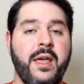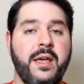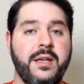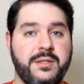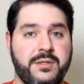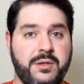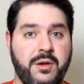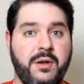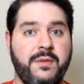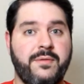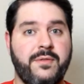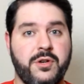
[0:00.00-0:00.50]

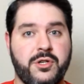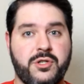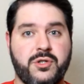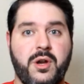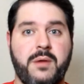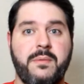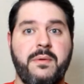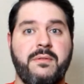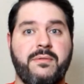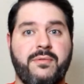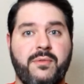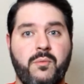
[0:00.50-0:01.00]
So if you're
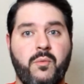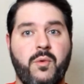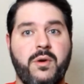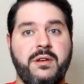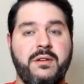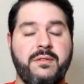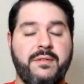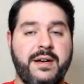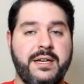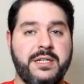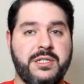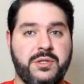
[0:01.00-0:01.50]
streaming from one
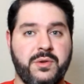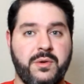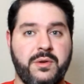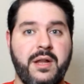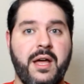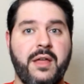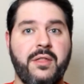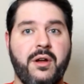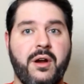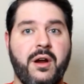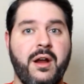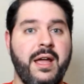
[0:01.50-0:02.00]
device to
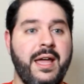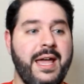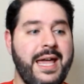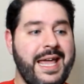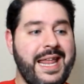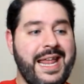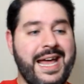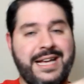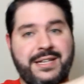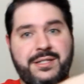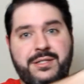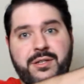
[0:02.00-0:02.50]
another,
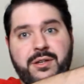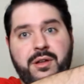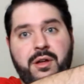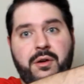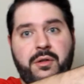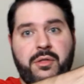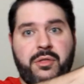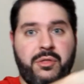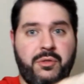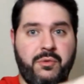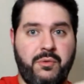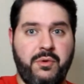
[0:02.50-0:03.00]
it has to
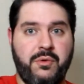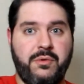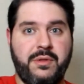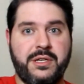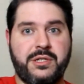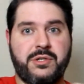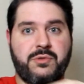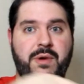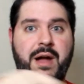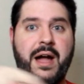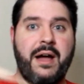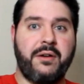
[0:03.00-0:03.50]
go through
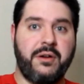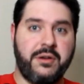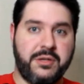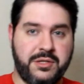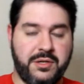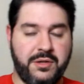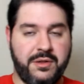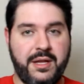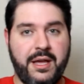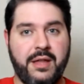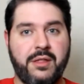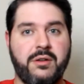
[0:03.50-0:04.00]
this router
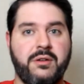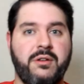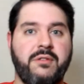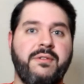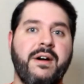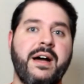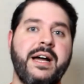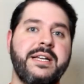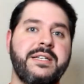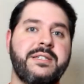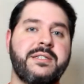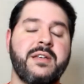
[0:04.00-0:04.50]
to the other
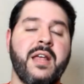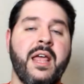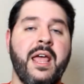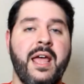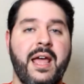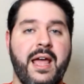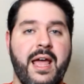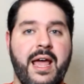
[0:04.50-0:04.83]
device.